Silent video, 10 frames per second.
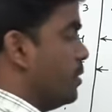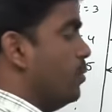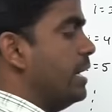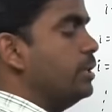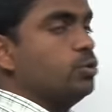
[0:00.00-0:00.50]

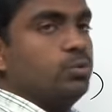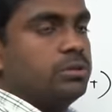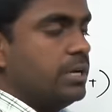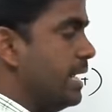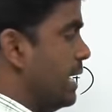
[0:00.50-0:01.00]
1 2
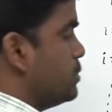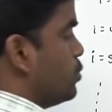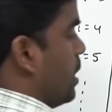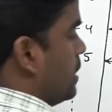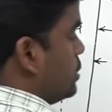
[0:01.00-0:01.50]
3 and
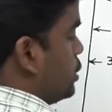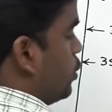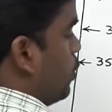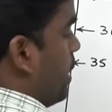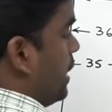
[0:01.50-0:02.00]
so on
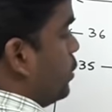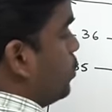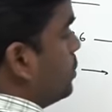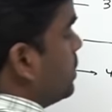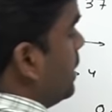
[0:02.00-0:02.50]
0 1
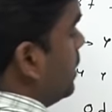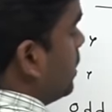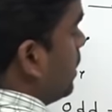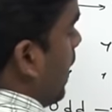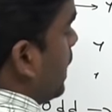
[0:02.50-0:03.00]
2 3
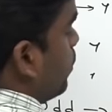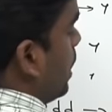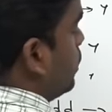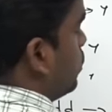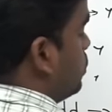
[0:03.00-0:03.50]
and
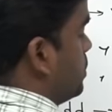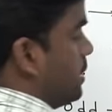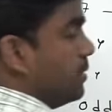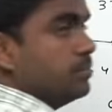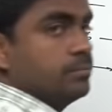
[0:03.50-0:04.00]
1 2
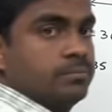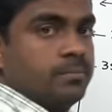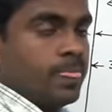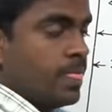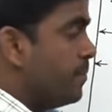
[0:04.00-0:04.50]
3
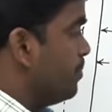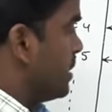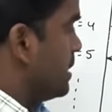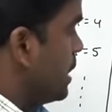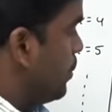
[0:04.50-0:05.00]

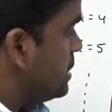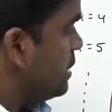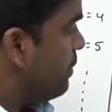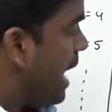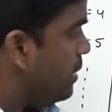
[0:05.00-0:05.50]
suppose
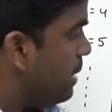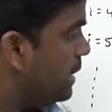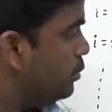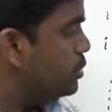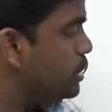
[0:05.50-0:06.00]
if i
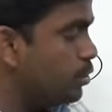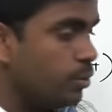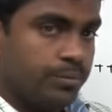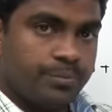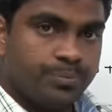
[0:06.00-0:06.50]
value
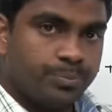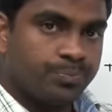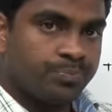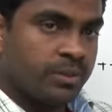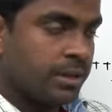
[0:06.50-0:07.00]
0
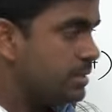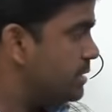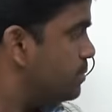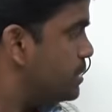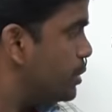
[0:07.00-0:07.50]

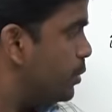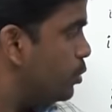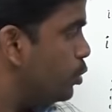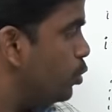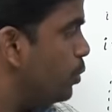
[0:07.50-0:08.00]

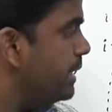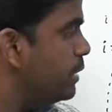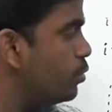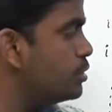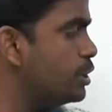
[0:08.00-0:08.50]
substitute 2
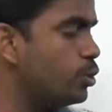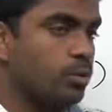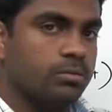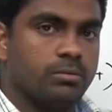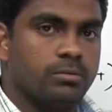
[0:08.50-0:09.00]
into
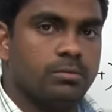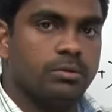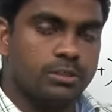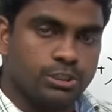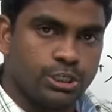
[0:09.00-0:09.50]
0
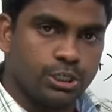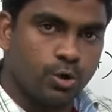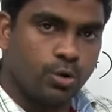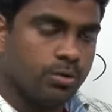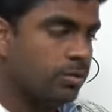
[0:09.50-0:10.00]

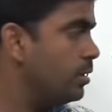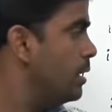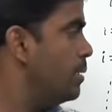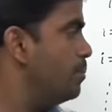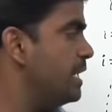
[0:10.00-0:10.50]
0
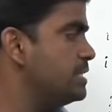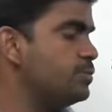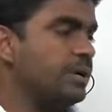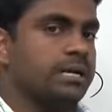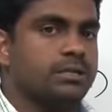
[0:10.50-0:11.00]

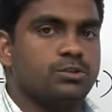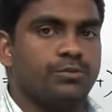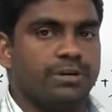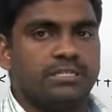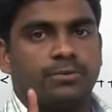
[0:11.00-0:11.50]
plus 1
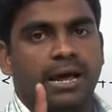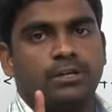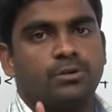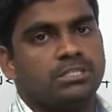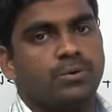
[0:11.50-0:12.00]
so first
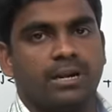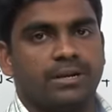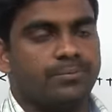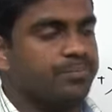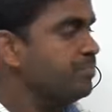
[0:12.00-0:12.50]
value is a
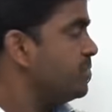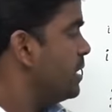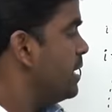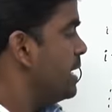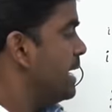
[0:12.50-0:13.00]
1
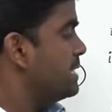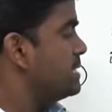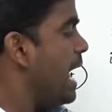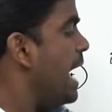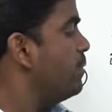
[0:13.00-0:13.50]

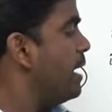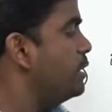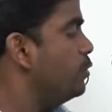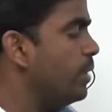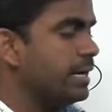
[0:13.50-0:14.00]
next i
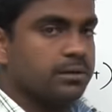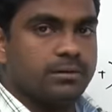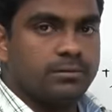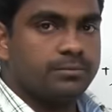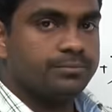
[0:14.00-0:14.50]
value 1